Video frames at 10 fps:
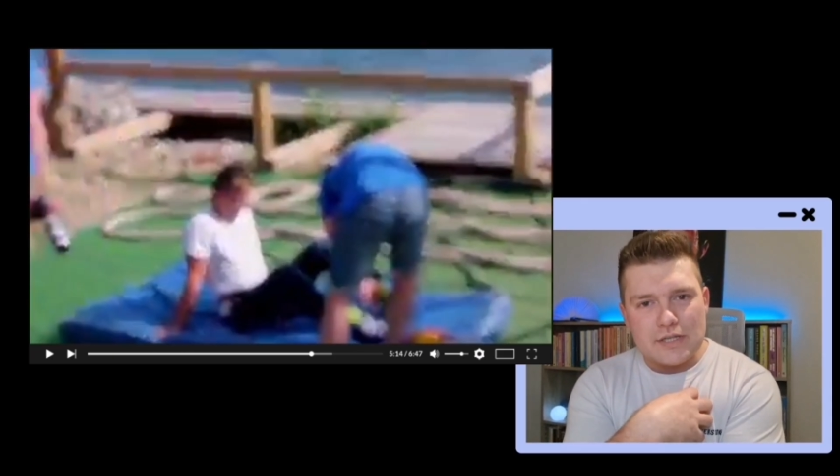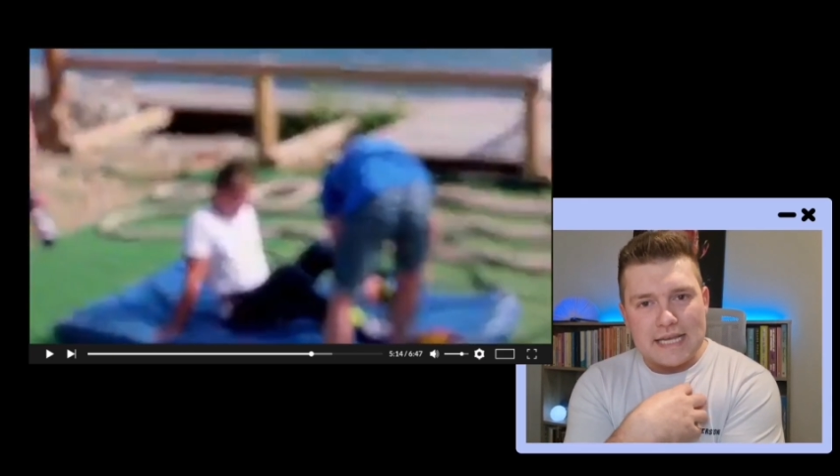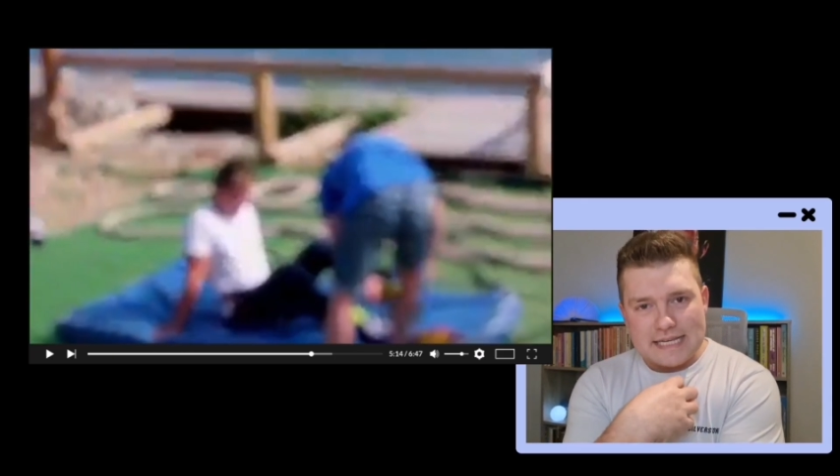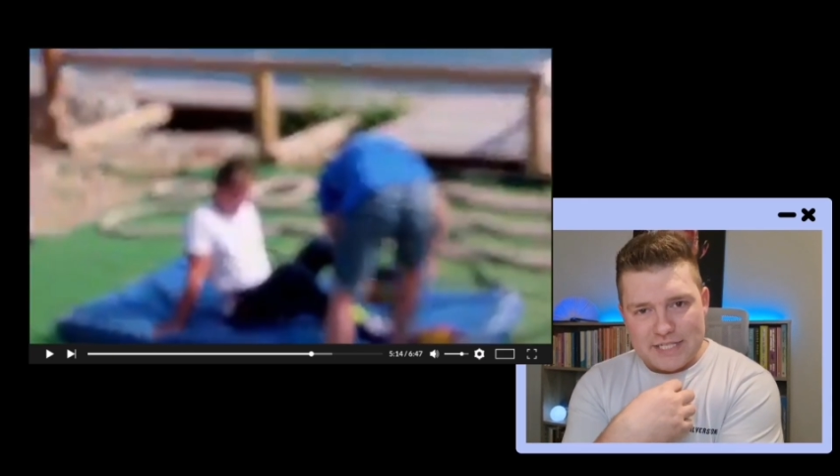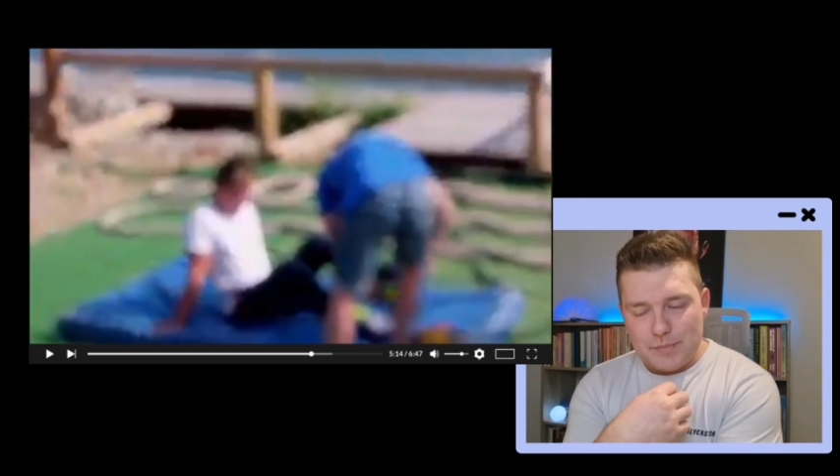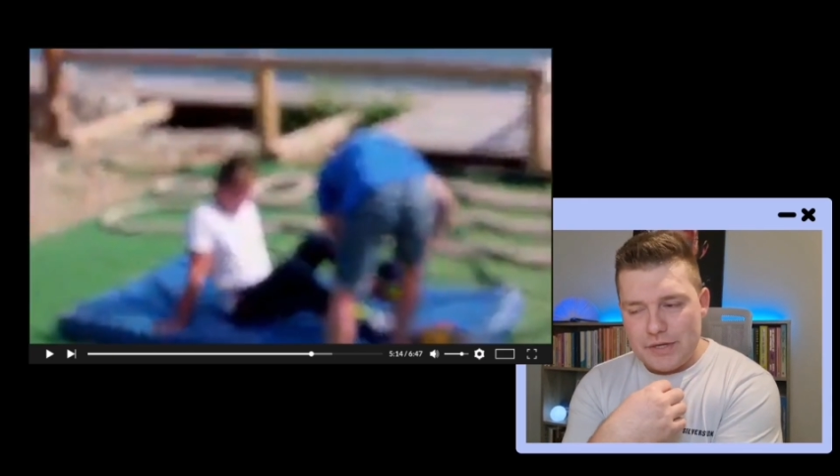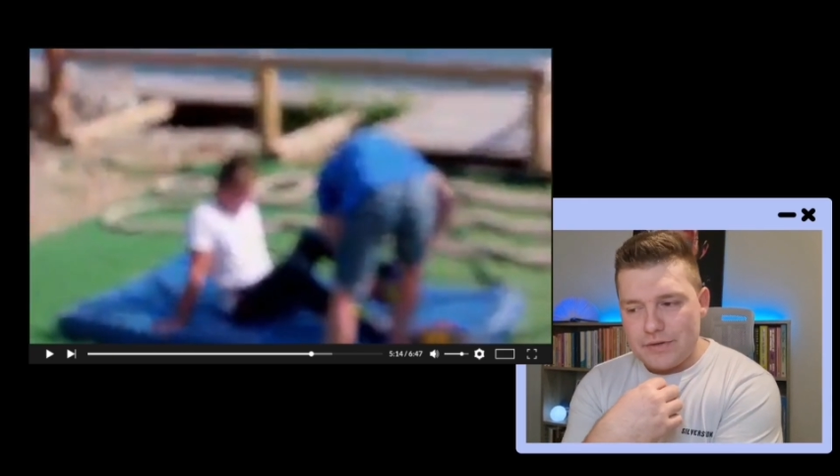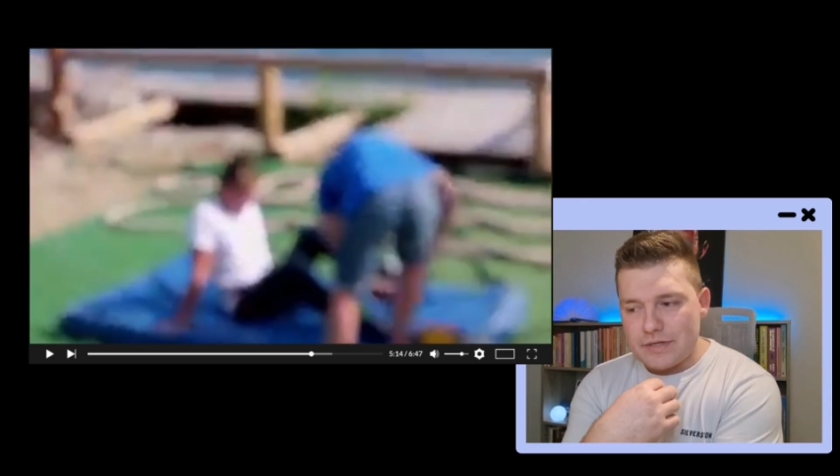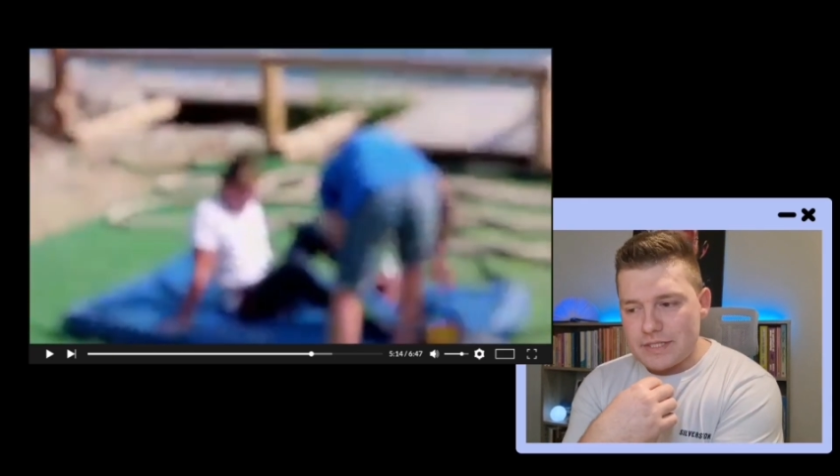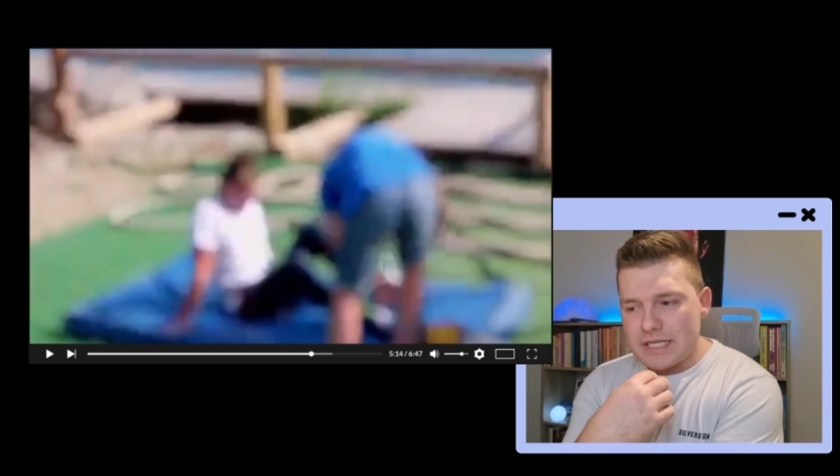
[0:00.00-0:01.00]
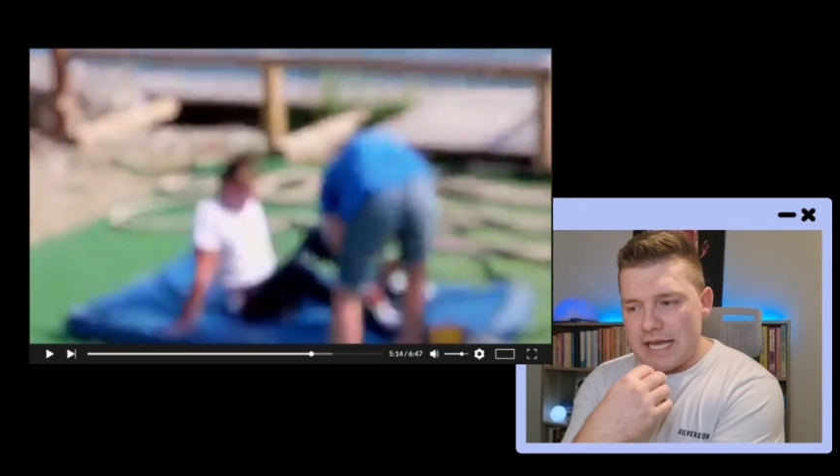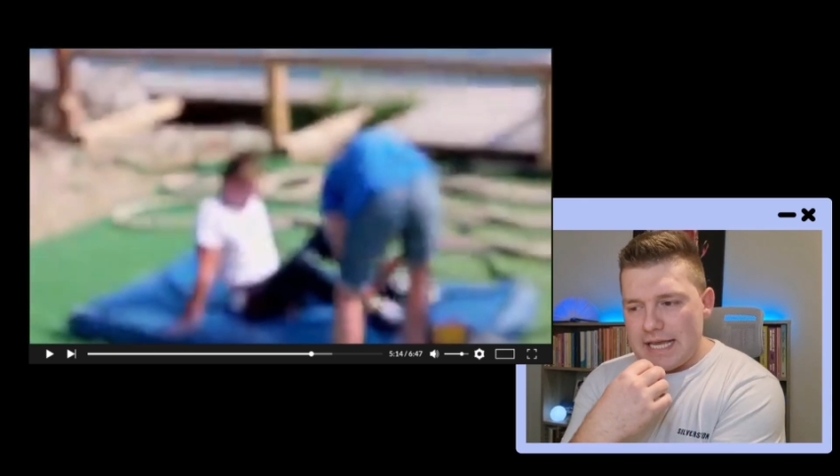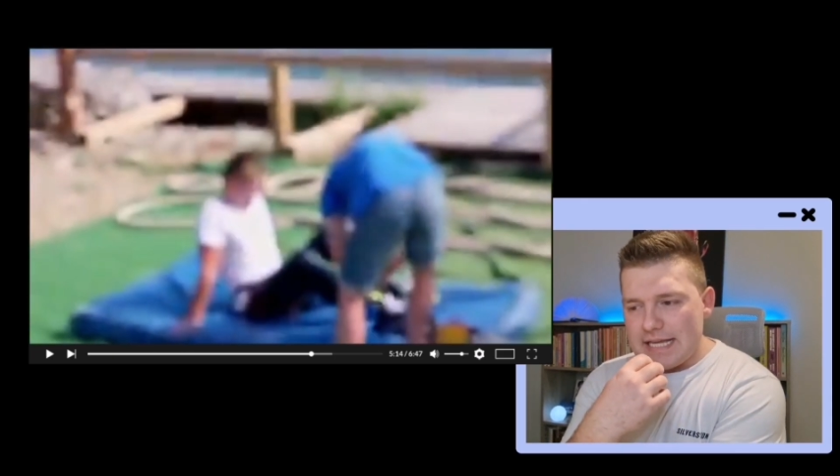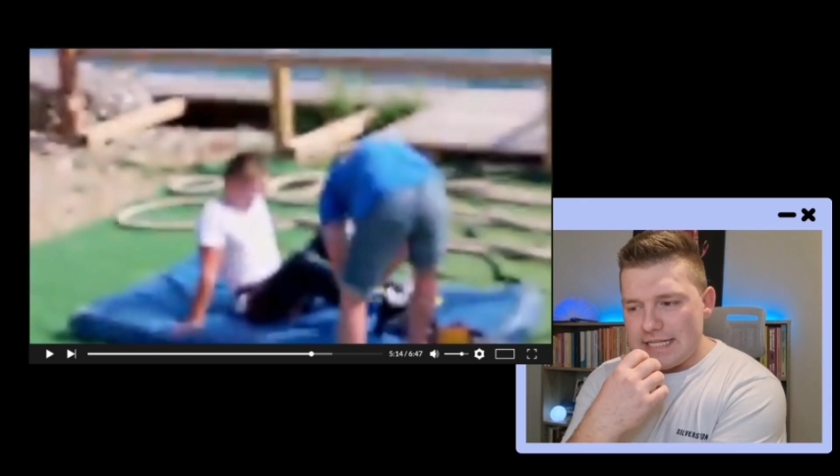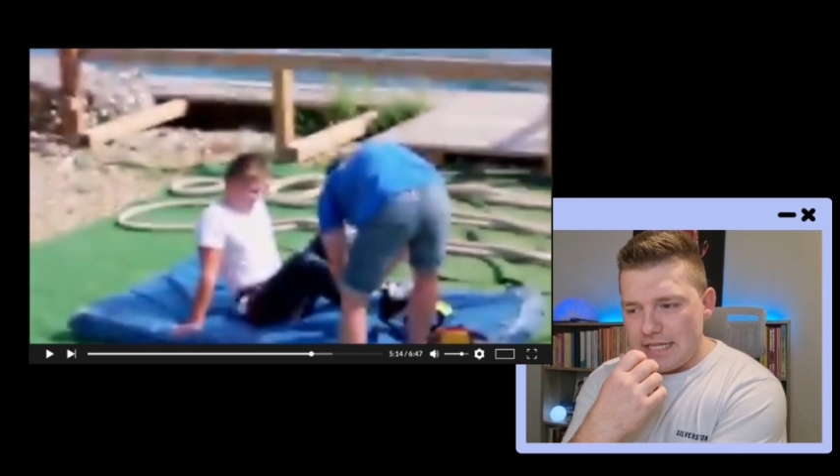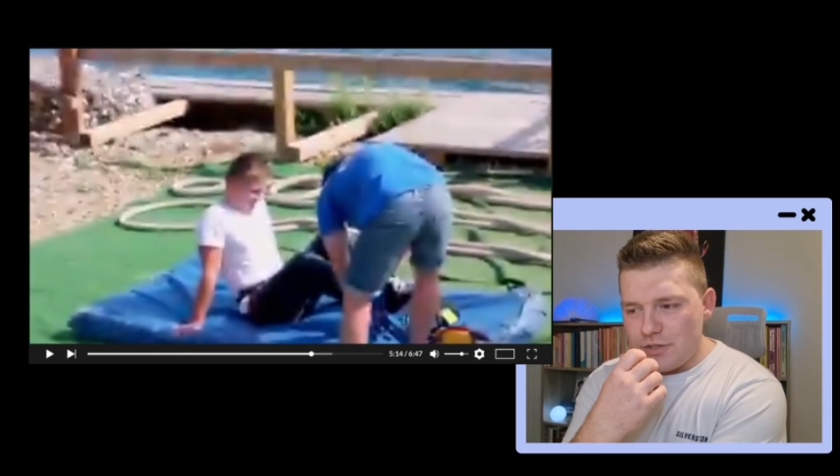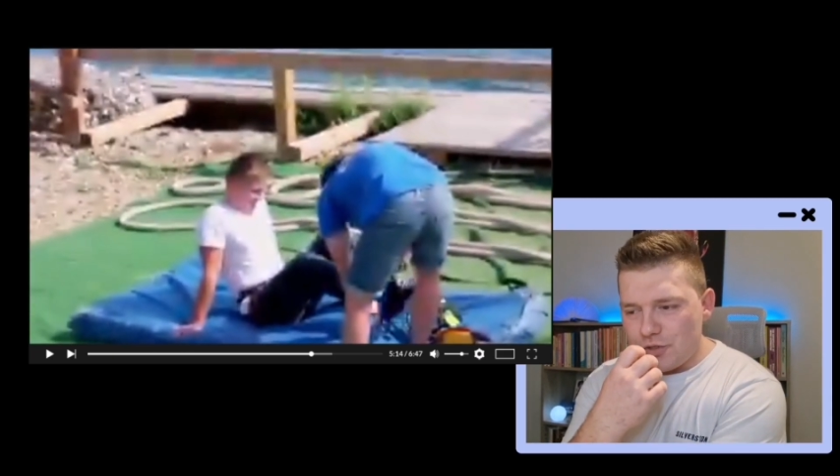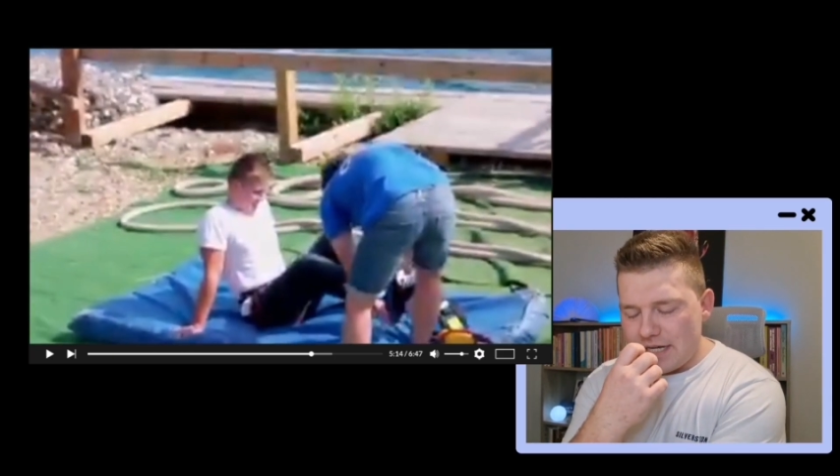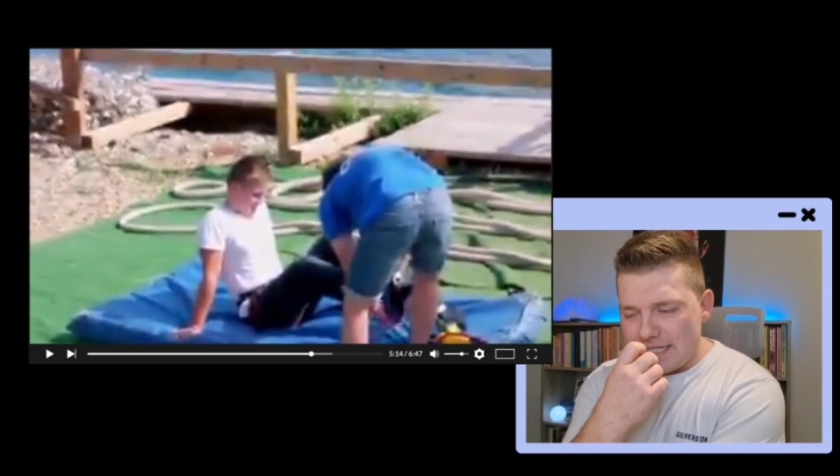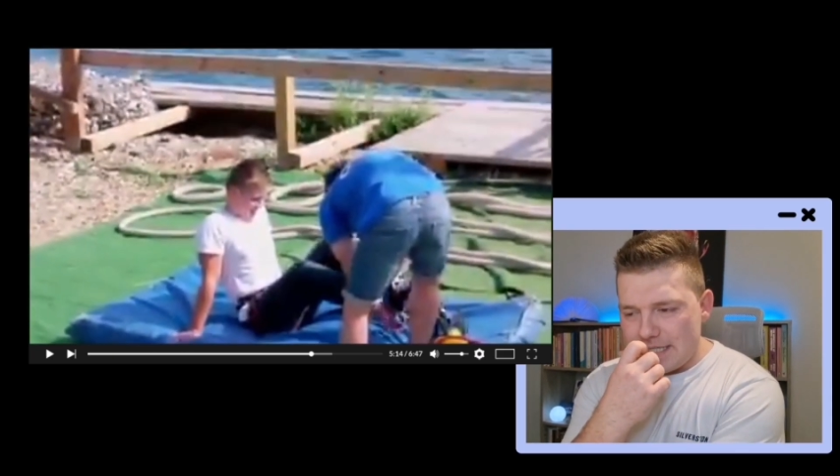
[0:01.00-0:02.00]
to that experience is
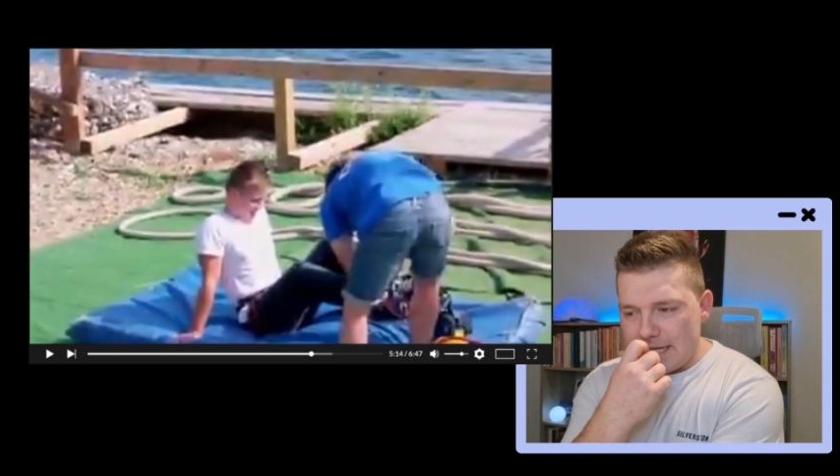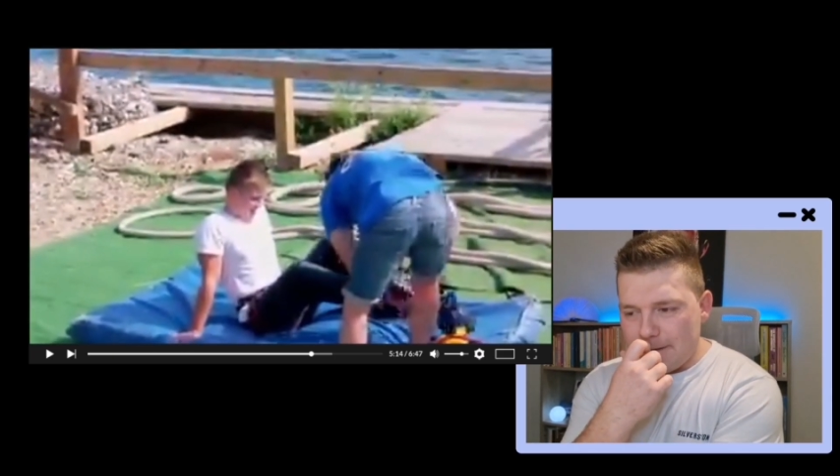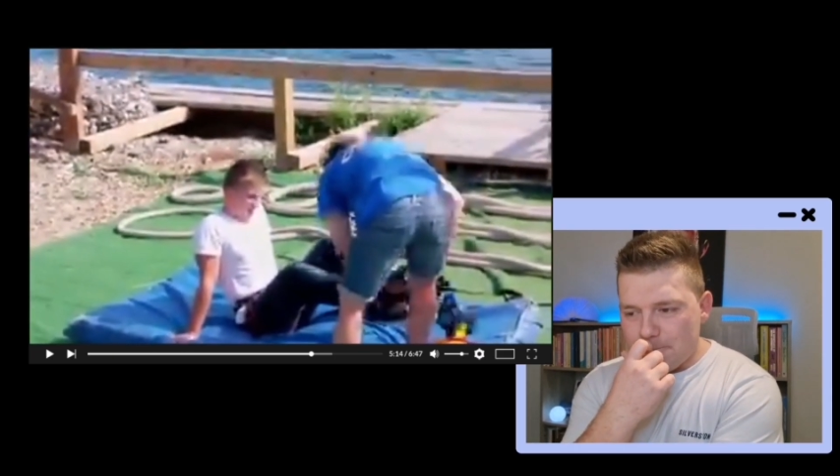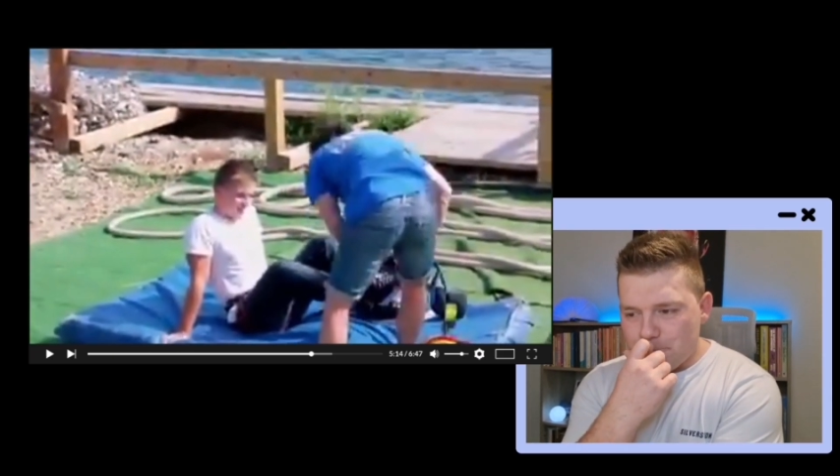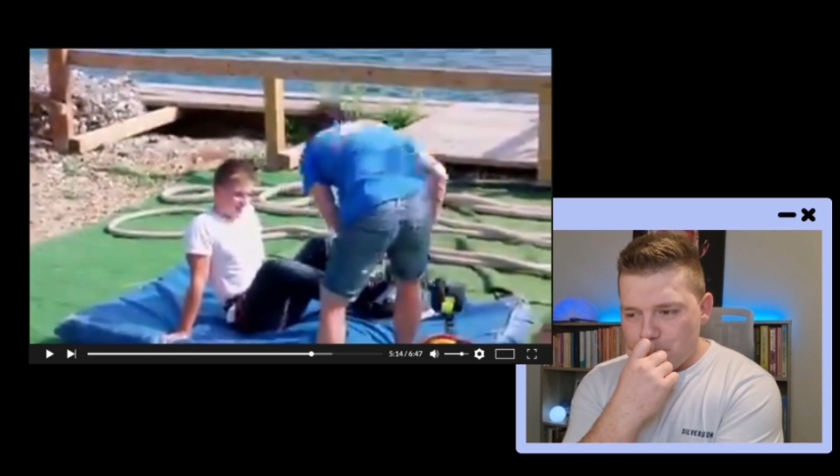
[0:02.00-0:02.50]
interesting.